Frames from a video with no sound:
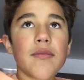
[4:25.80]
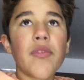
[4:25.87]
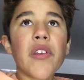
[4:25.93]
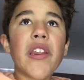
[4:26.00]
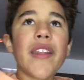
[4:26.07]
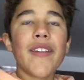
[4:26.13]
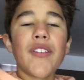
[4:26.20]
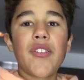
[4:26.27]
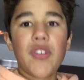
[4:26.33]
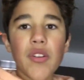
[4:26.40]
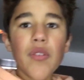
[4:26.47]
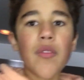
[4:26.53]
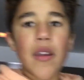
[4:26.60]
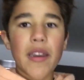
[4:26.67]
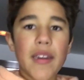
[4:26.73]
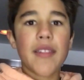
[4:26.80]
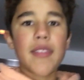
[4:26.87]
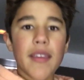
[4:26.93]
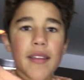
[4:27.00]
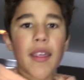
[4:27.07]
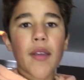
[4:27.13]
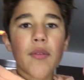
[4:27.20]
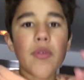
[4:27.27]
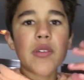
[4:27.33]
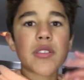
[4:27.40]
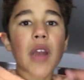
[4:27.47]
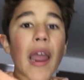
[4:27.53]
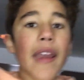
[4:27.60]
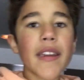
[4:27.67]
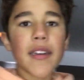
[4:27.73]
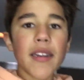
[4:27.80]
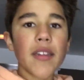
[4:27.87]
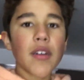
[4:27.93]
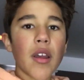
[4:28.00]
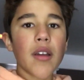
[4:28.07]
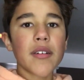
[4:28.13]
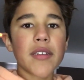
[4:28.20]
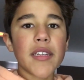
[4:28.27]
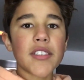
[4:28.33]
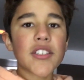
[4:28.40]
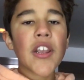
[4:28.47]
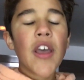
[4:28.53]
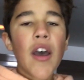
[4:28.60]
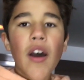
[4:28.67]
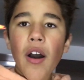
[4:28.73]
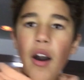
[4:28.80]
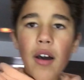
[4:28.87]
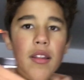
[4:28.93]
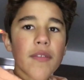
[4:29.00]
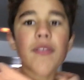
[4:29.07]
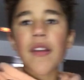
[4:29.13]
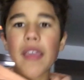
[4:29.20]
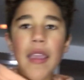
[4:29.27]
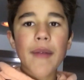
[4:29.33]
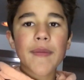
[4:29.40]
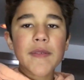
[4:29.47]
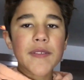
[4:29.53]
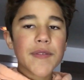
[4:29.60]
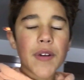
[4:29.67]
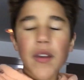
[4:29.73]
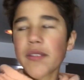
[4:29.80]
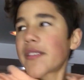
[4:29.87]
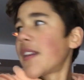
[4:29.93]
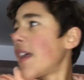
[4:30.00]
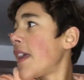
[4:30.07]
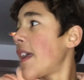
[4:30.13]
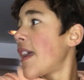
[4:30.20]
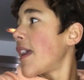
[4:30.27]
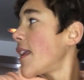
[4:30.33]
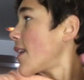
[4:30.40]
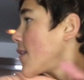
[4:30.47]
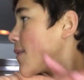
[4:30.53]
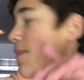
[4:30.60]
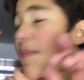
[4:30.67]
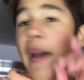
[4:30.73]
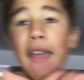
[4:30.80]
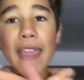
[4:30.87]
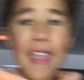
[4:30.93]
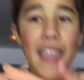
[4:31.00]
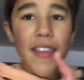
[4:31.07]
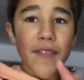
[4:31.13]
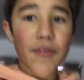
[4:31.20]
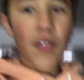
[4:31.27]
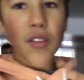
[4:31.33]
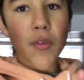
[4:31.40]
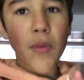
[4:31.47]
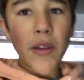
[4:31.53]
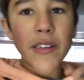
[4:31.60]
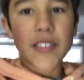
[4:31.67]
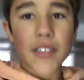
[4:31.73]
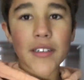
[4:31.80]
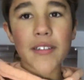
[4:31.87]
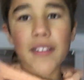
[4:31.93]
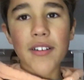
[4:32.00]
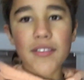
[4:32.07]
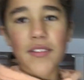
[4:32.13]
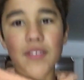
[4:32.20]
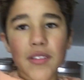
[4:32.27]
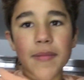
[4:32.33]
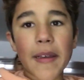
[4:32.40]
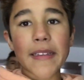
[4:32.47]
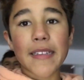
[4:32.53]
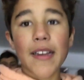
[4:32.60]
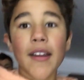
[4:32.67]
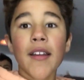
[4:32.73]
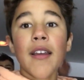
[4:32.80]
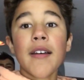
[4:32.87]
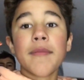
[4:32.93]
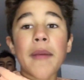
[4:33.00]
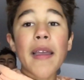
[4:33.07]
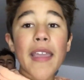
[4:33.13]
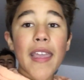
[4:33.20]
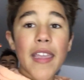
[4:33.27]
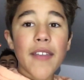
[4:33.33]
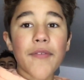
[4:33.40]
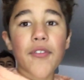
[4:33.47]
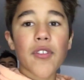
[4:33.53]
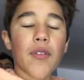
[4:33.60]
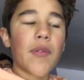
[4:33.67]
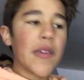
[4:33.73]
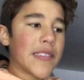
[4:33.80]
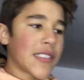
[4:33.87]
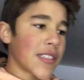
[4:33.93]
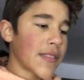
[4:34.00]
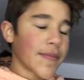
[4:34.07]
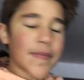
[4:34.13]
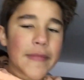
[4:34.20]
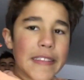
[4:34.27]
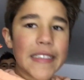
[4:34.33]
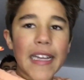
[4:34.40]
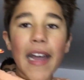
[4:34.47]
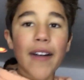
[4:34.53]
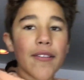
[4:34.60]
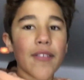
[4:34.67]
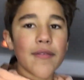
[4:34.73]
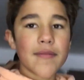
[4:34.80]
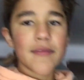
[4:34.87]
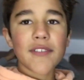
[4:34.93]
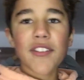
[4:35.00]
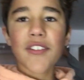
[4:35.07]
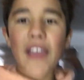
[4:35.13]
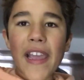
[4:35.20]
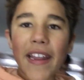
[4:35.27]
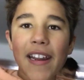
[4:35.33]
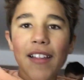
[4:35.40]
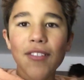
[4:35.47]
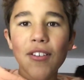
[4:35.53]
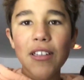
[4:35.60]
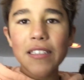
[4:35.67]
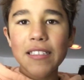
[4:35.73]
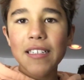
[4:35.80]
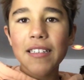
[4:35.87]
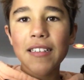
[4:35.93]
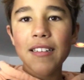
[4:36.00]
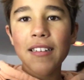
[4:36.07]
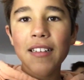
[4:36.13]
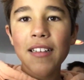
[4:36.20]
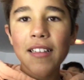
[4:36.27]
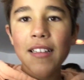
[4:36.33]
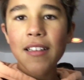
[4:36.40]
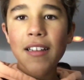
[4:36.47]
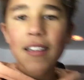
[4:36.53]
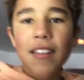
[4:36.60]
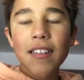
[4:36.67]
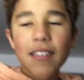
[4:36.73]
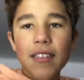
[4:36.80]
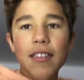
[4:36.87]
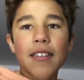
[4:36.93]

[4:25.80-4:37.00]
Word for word: We didn't do anything. Like we tried to ding dong ditch, all of our cameras froze, and my hate for the winter. There's Lewis back there. My hate for the winter. I don't know. Do you hate it, Lewis? It's the worst.